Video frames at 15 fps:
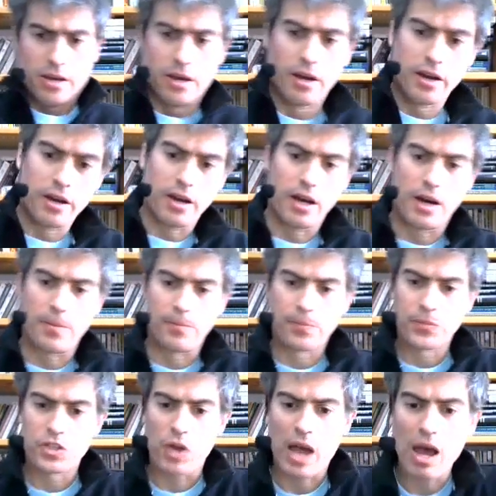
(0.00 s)

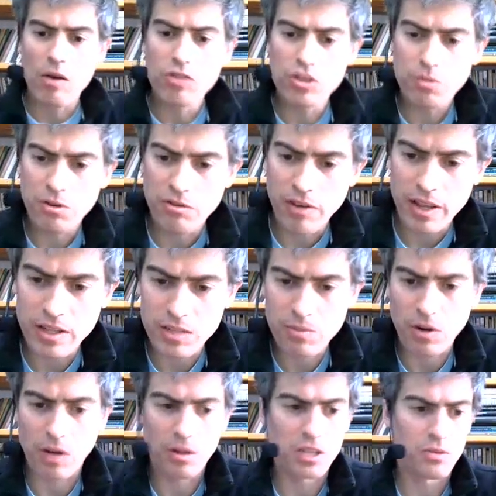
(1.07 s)
So how would you prevent this?
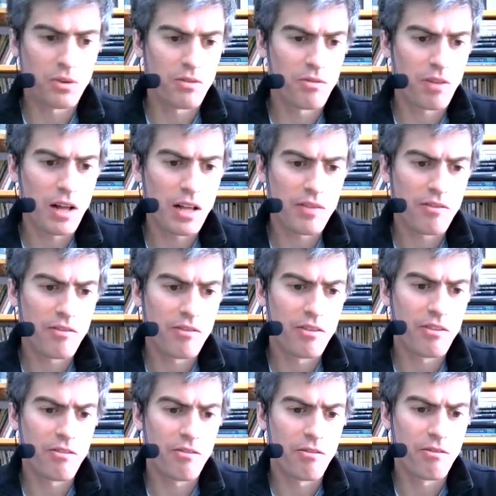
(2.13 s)
Because we
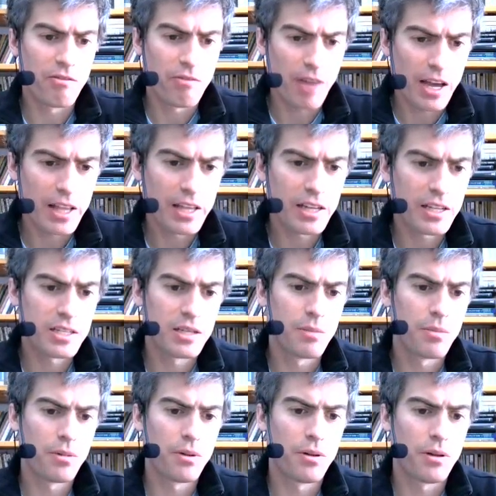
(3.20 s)
violated a
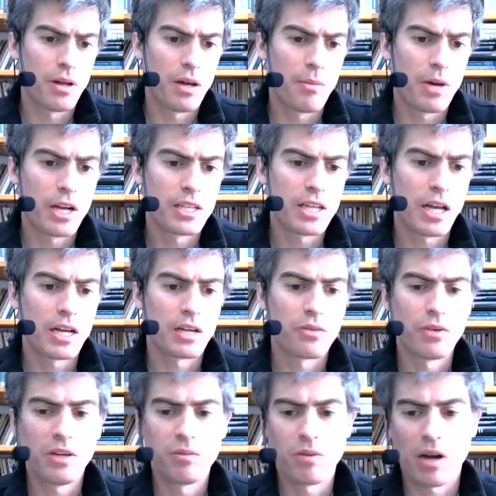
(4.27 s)
simple monotonic
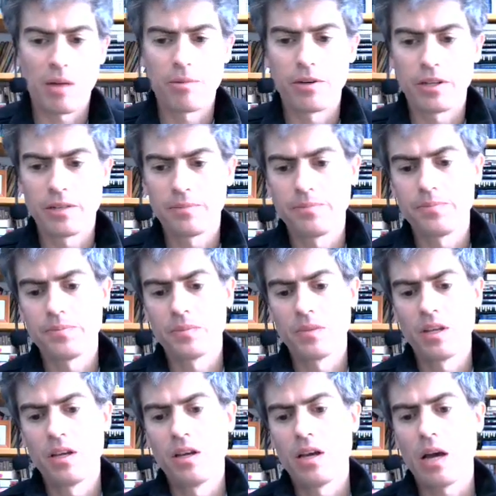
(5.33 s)
read property.
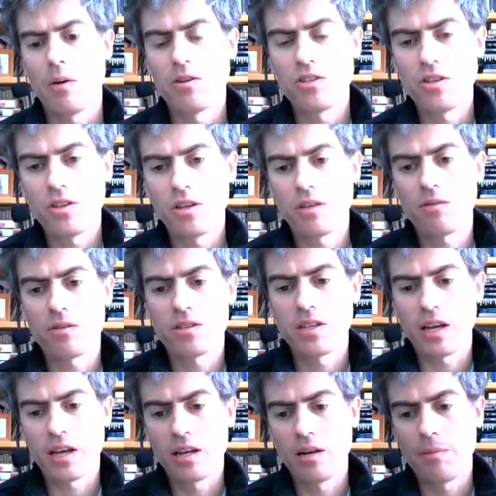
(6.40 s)
I want you to think for a
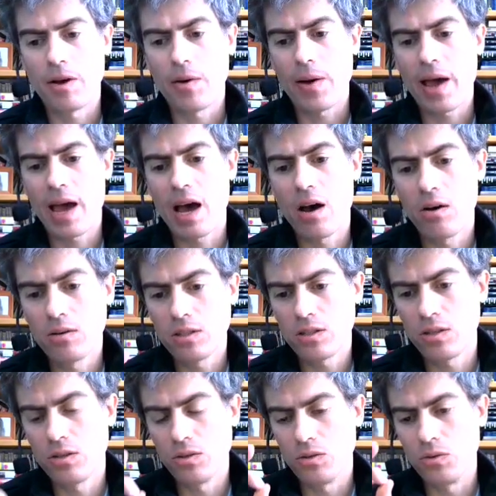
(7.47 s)
second about how
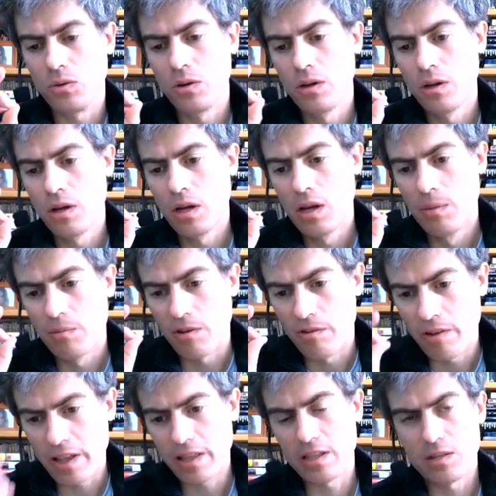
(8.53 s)
to
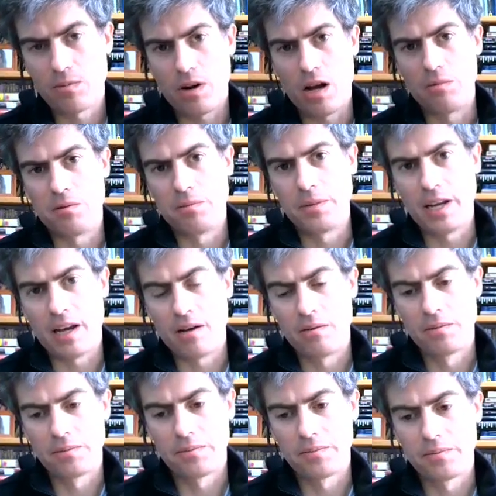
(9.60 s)
prevent this problem now
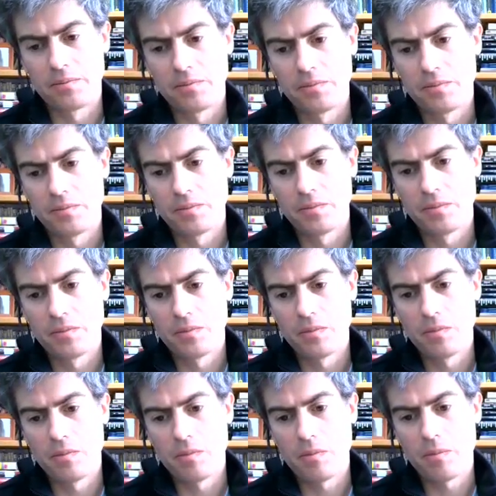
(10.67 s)

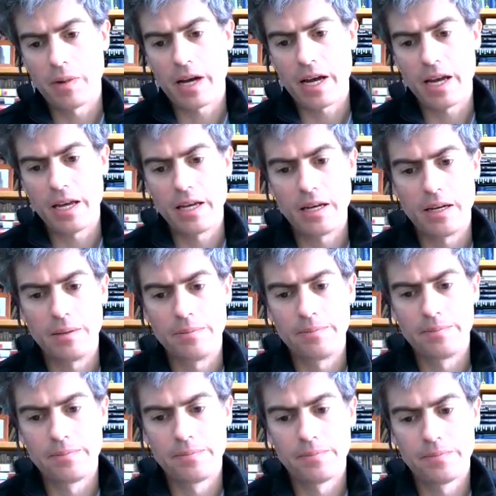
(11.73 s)
by
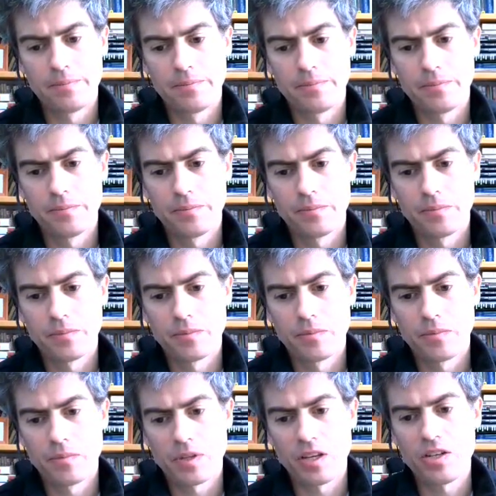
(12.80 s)

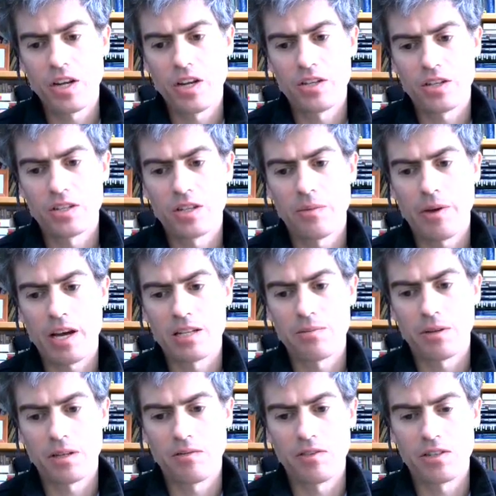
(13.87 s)
changing some
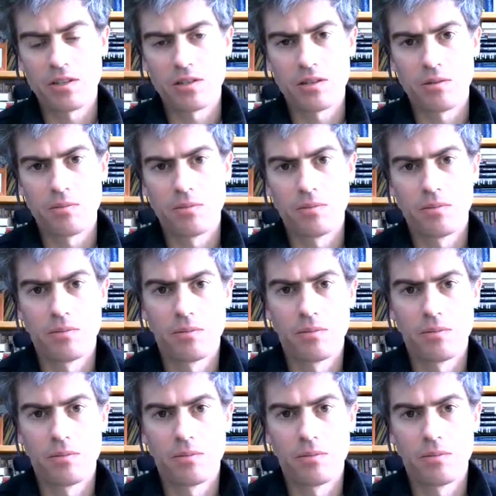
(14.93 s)
aspect of the system.